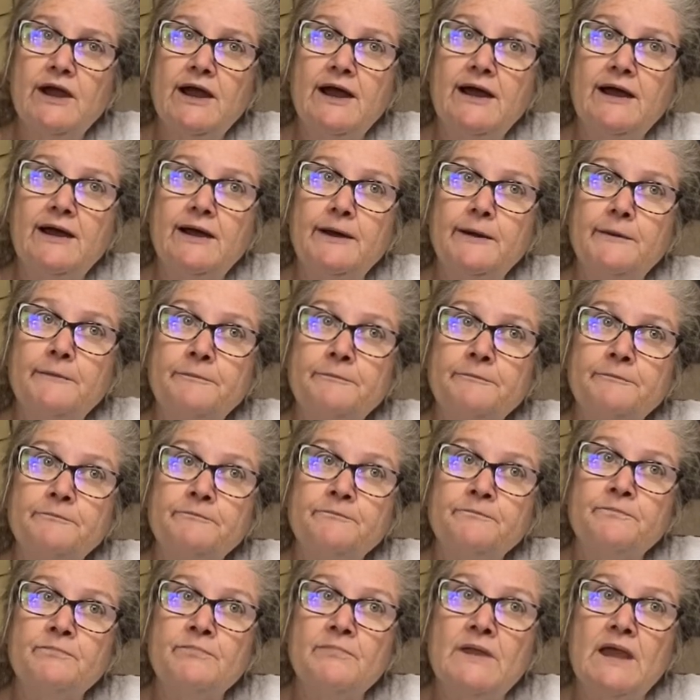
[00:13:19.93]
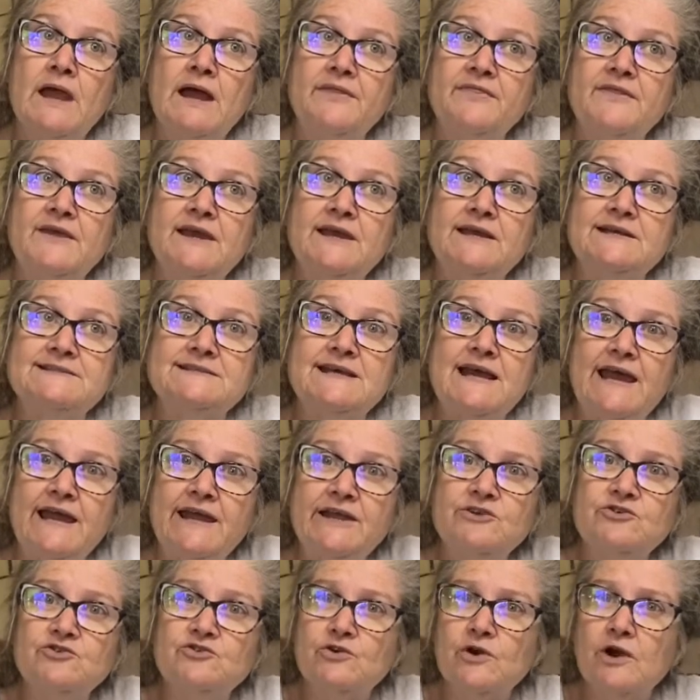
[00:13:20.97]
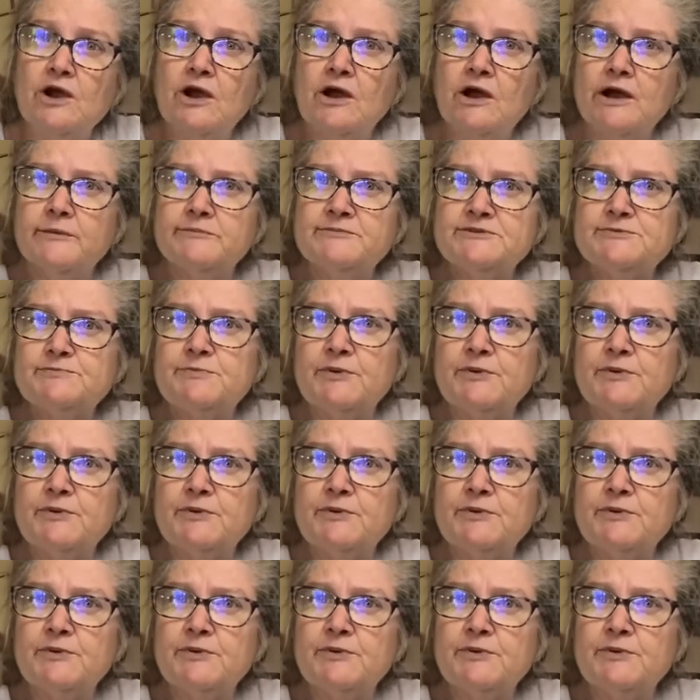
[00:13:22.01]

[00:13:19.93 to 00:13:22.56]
I think it's 8 drops